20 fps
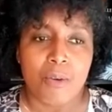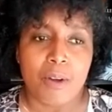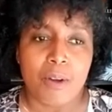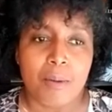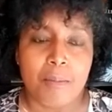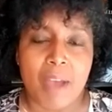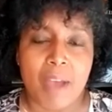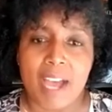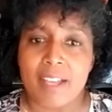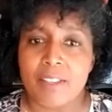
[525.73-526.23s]

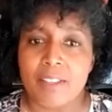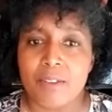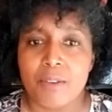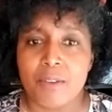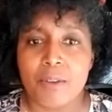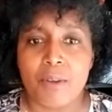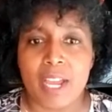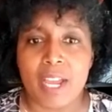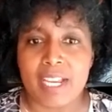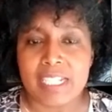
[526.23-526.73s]

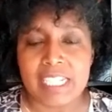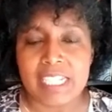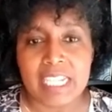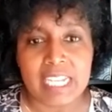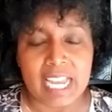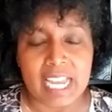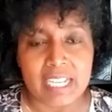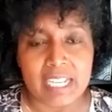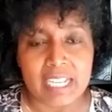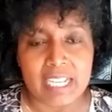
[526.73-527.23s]
Matthew 18,
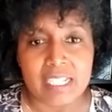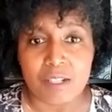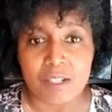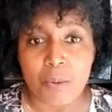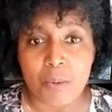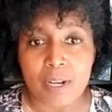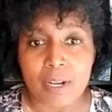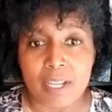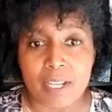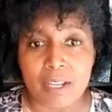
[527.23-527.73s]
19, and
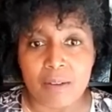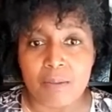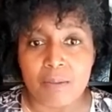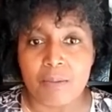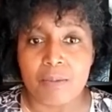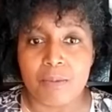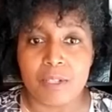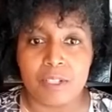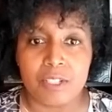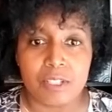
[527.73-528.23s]
20,
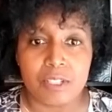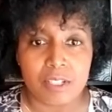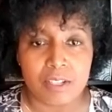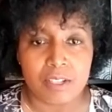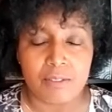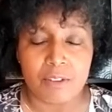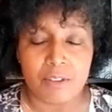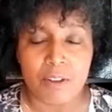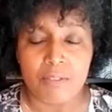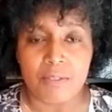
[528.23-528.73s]
which,
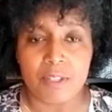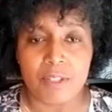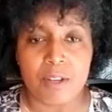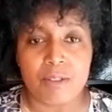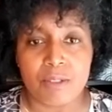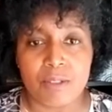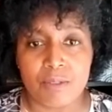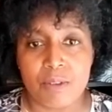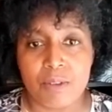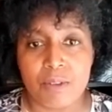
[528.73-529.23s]
for
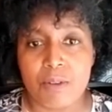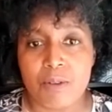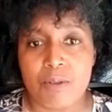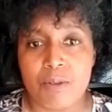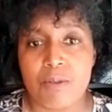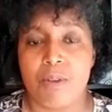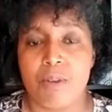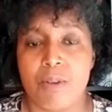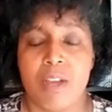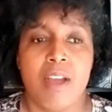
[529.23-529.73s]
those of you
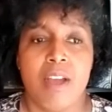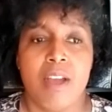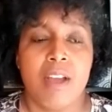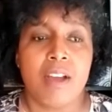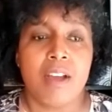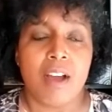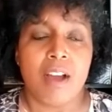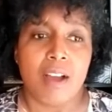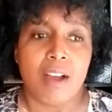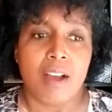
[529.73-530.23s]
who
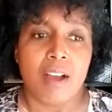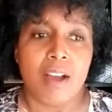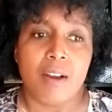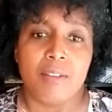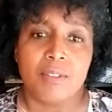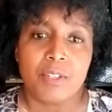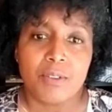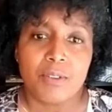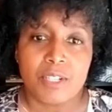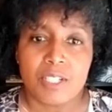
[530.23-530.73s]
are
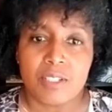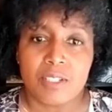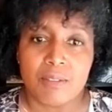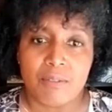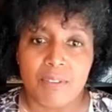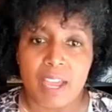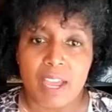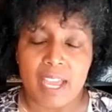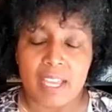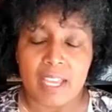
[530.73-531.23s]
of the
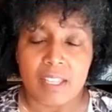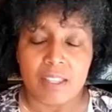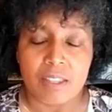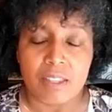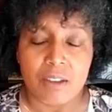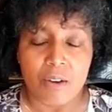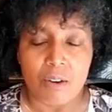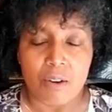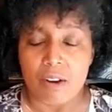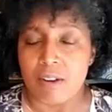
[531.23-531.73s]
Christian
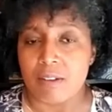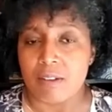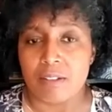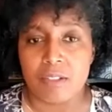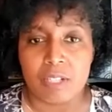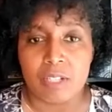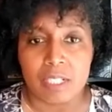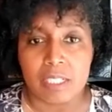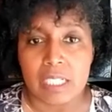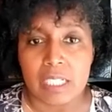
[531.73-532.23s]
faith, or
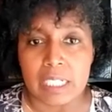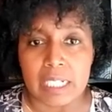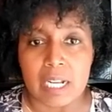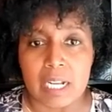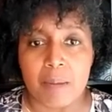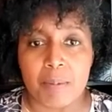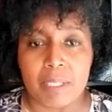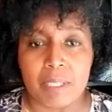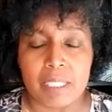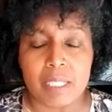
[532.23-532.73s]
you can look it
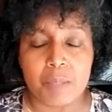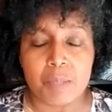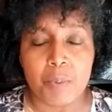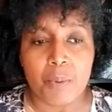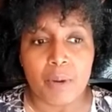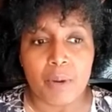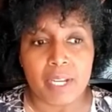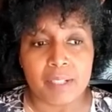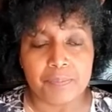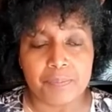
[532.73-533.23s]
up at this
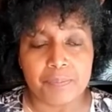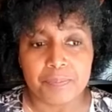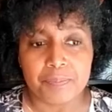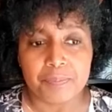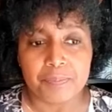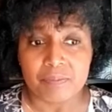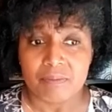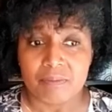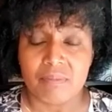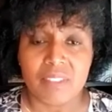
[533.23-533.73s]
point,
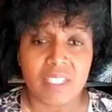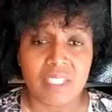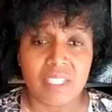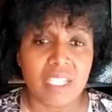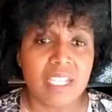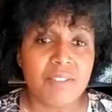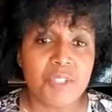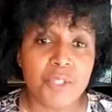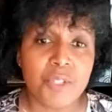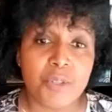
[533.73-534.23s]

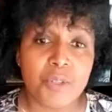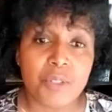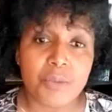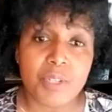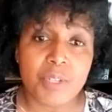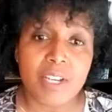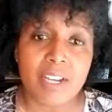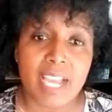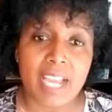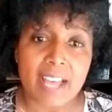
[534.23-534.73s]
if 2 or
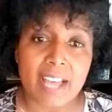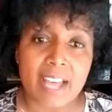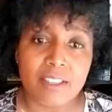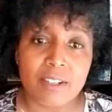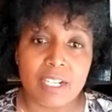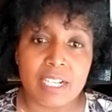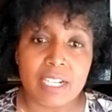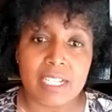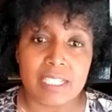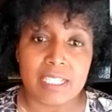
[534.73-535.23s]
3 are gathered
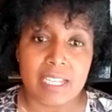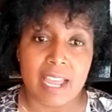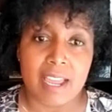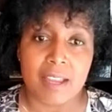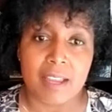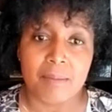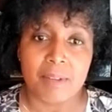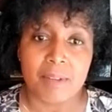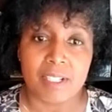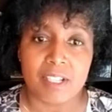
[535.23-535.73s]
in his
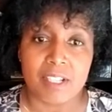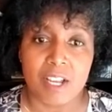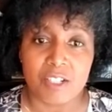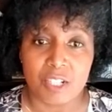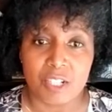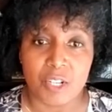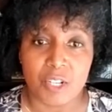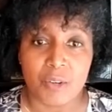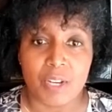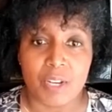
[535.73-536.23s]
name and touch
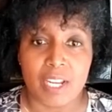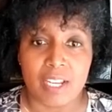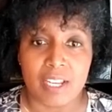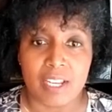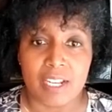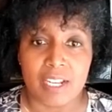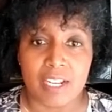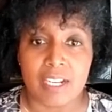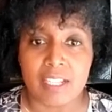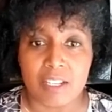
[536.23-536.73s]
and
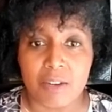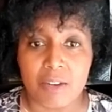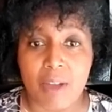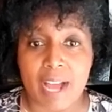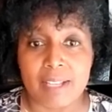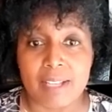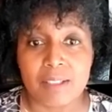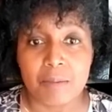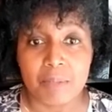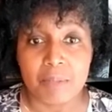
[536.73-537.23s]
agree, anything you
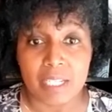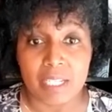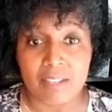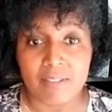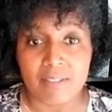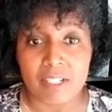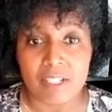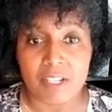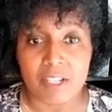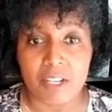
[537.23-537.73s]
ask will be
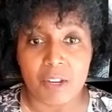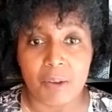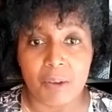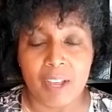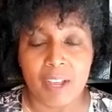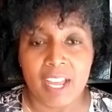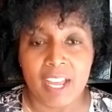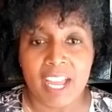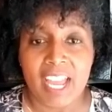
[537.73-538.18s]
given to you.